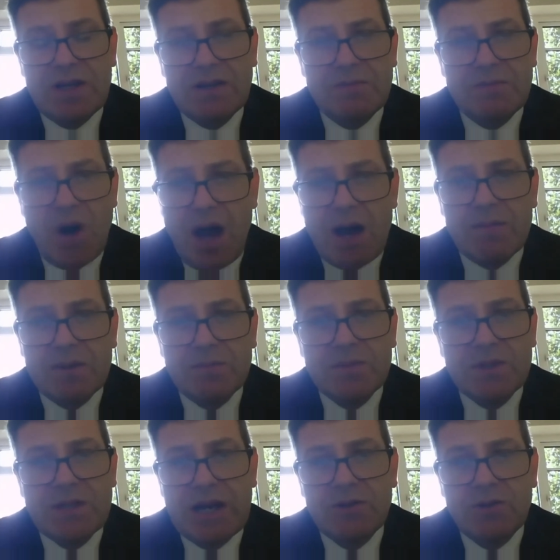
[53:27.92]

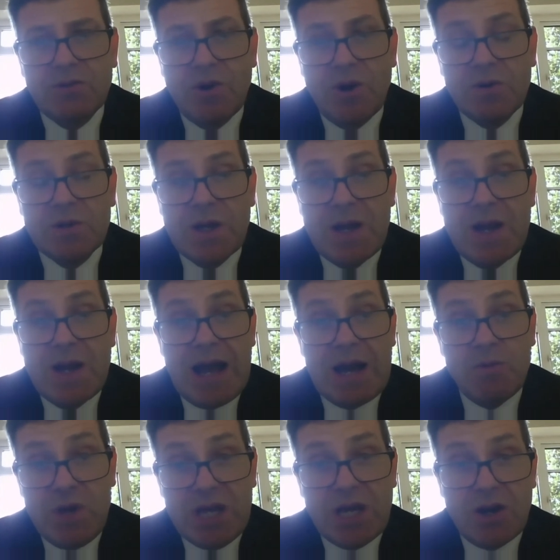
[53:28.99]
problems down the road.
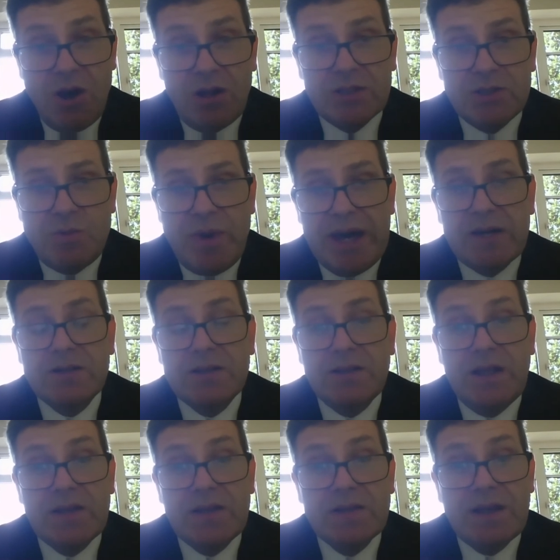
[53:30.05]
And we can all do better than
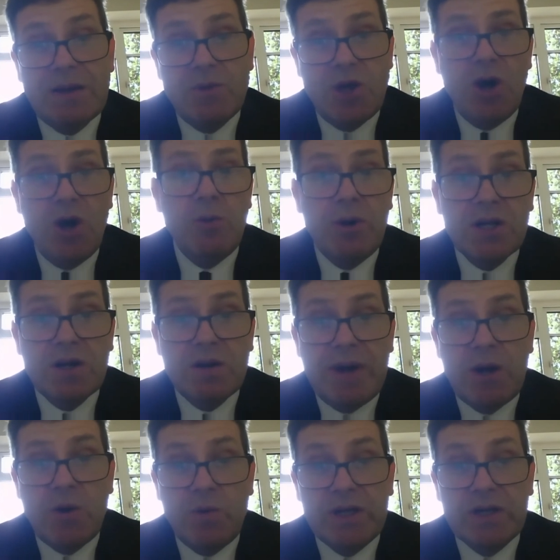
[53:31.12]
this. And we all want to come
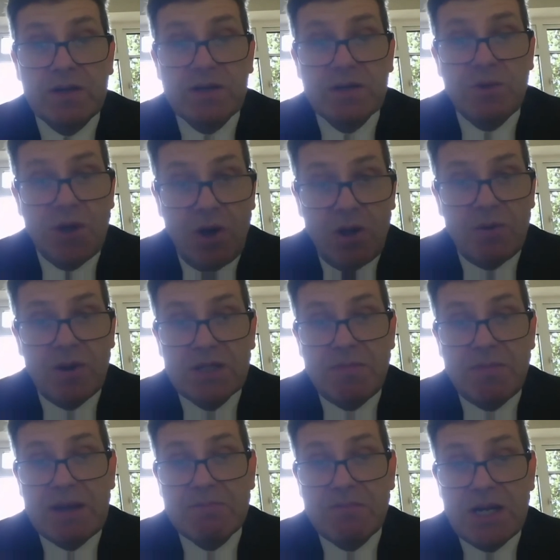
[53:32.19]
out winners. We all want to
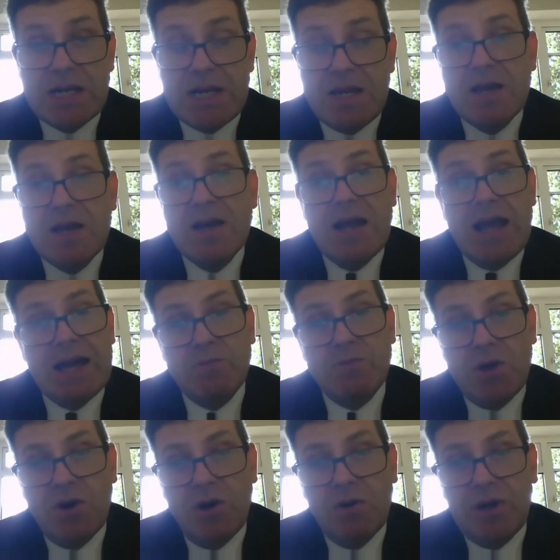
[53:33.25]
make money, and
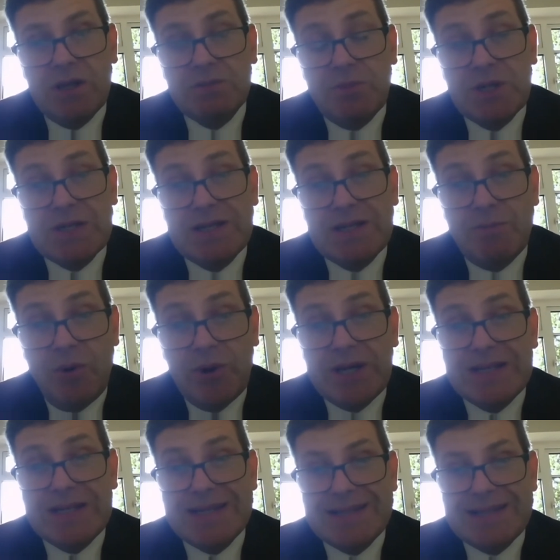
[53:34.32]
we all want, but the
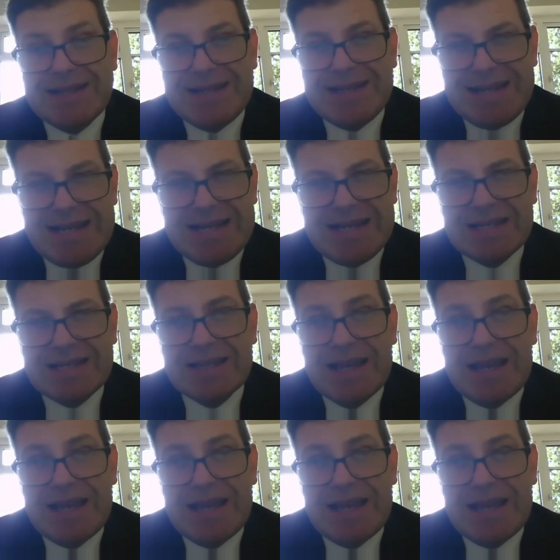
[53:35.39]
point is it needs